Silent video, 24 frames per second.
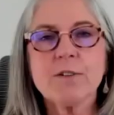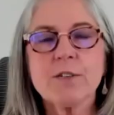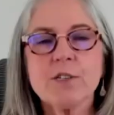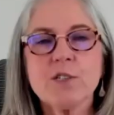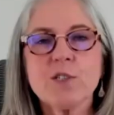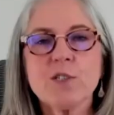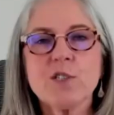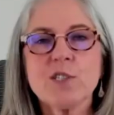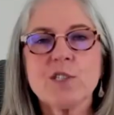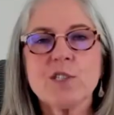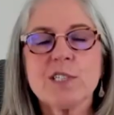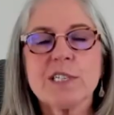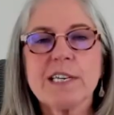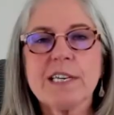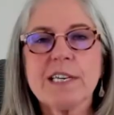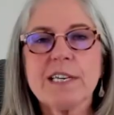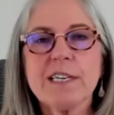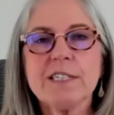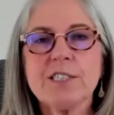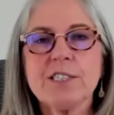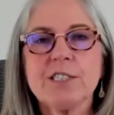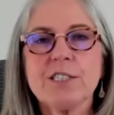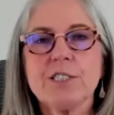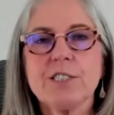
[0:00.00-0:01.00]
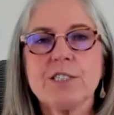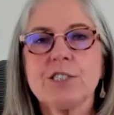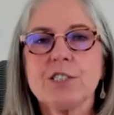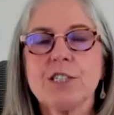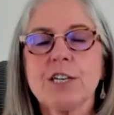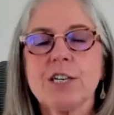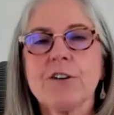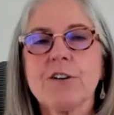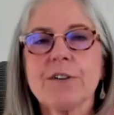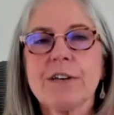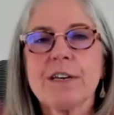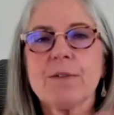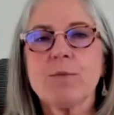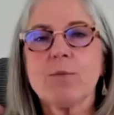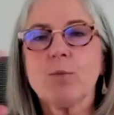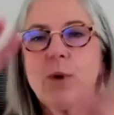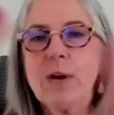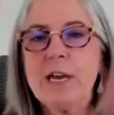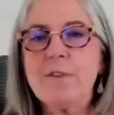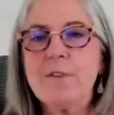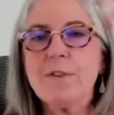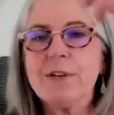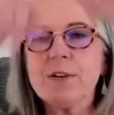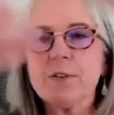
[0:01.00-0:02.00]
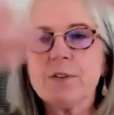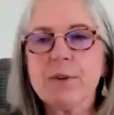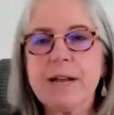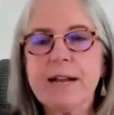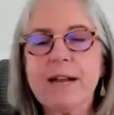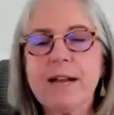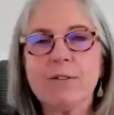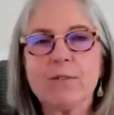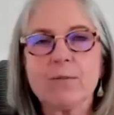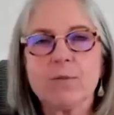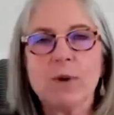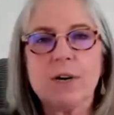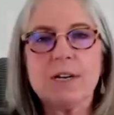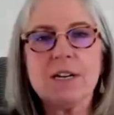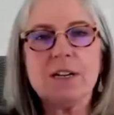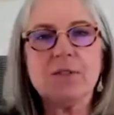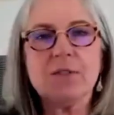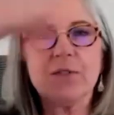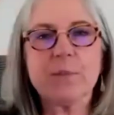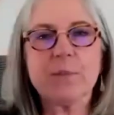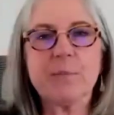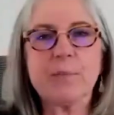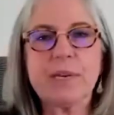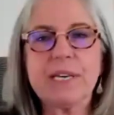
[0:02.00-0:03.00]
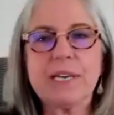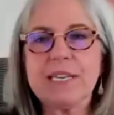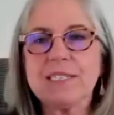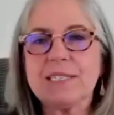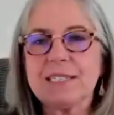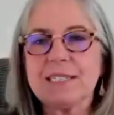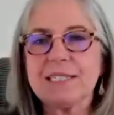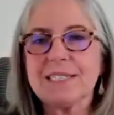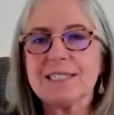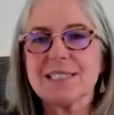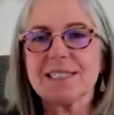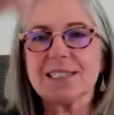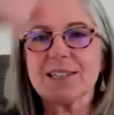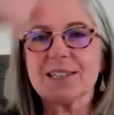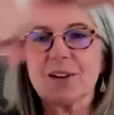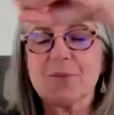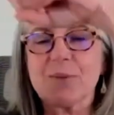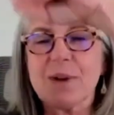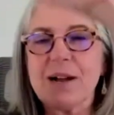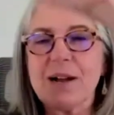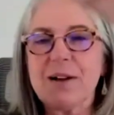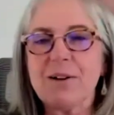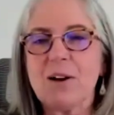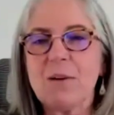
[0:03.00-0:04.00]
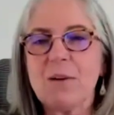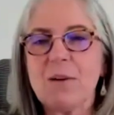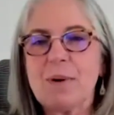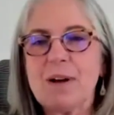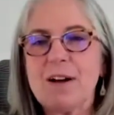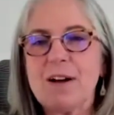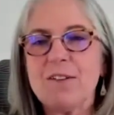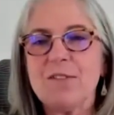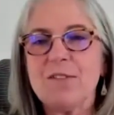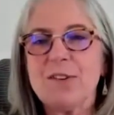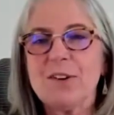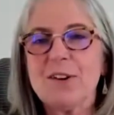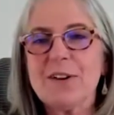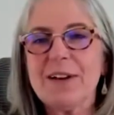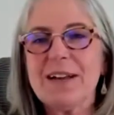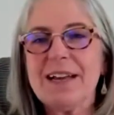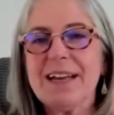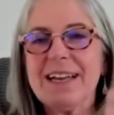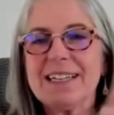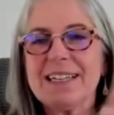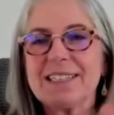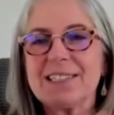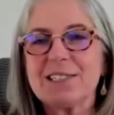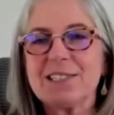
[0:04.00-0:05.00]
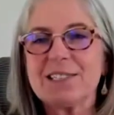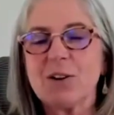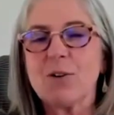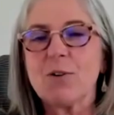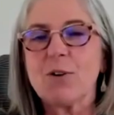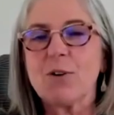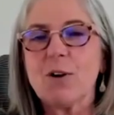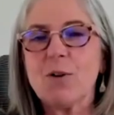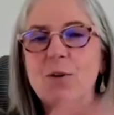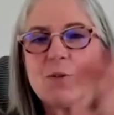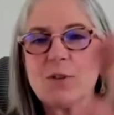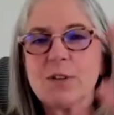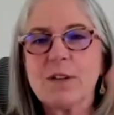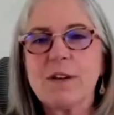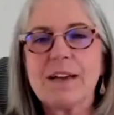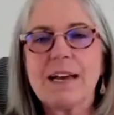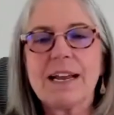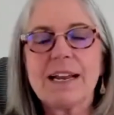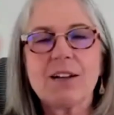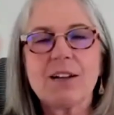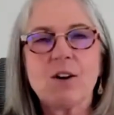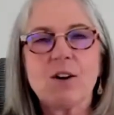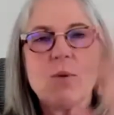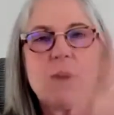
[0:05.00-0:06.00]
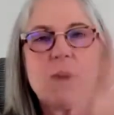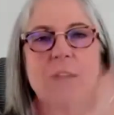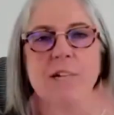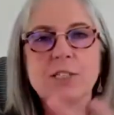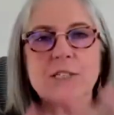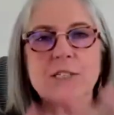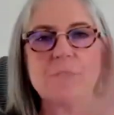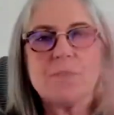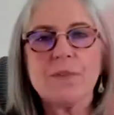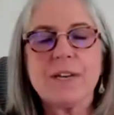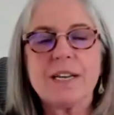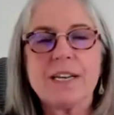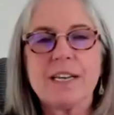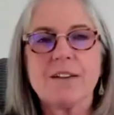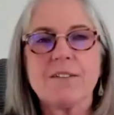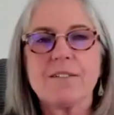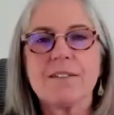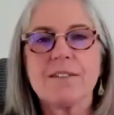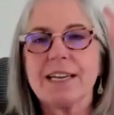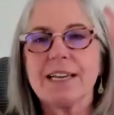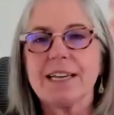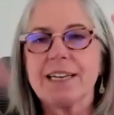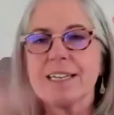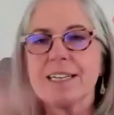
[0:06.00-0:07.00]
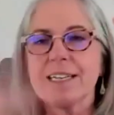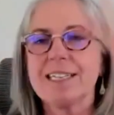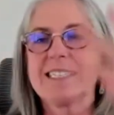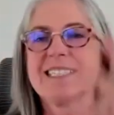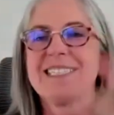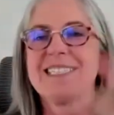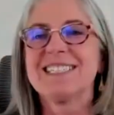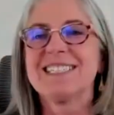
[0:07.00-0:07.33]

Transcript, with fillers: you see Geri waving around one of the pieces around above her head. So go, you gotta go watch the video, ladies.